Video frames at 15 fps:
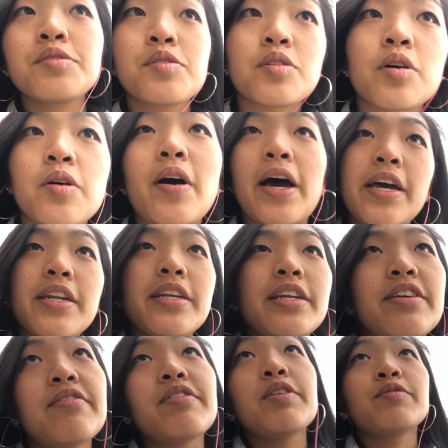So I
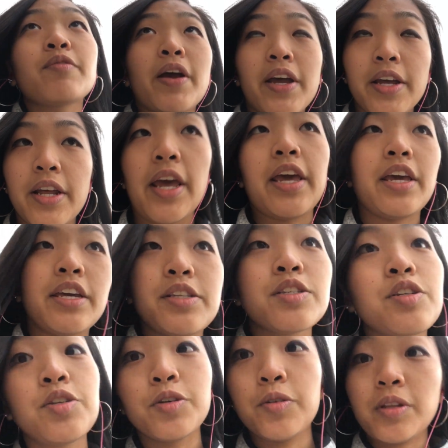didn't even write a
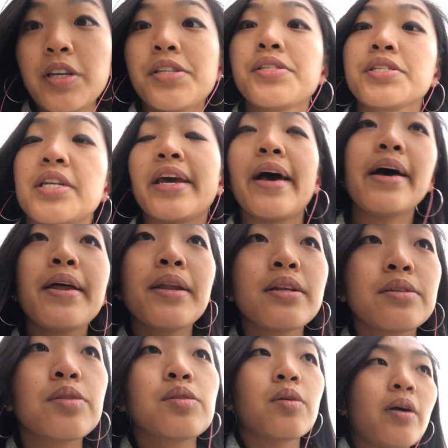to-do list yet,
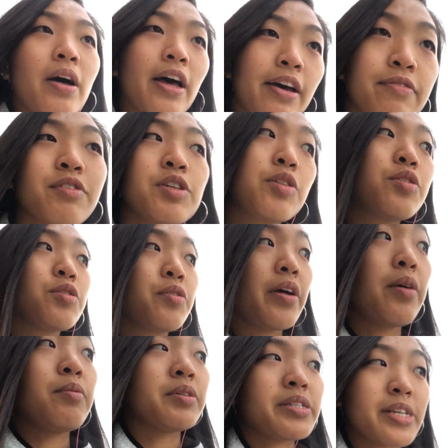so I'll have to do
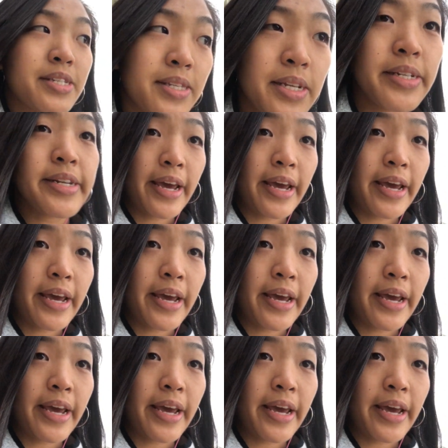that once I sit